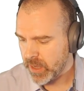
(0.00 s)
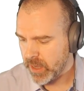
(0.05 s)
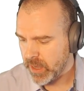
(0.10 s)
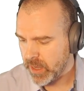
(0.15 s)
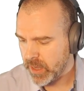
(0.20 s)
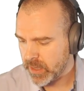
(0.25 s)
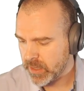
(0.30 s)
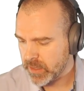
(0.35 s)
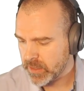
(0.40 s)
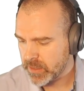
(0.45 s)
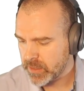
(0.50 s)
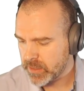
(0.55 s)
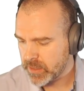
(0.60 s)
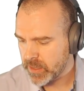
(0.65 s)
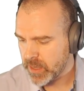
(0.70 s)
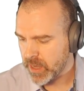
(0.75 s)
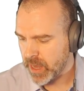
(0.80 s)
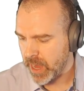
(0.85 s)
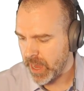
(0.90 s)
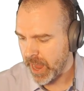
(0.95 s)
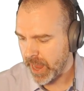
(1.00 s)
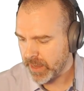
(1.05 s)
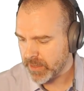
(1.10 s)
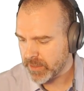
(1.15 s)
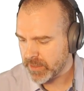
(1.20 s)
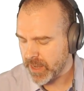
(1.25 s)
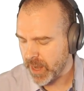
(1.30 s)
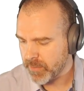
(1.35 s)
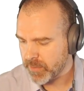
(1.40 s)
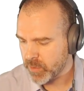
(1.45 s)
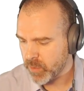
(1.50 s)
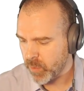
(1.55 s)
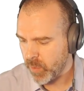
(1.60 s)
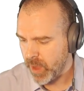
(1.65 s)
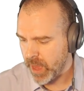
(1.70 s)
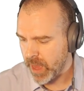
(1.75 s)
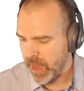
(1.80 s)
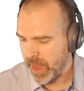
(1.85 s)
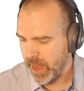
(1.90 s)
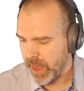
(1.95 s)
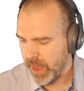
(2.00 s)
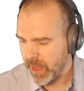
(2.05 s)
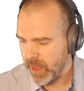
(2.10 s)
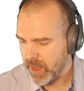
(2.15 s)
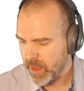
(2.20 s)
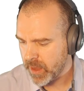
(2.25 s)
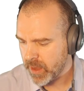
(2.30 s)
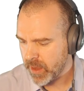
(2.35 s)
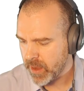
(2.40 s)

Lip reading: is x times y,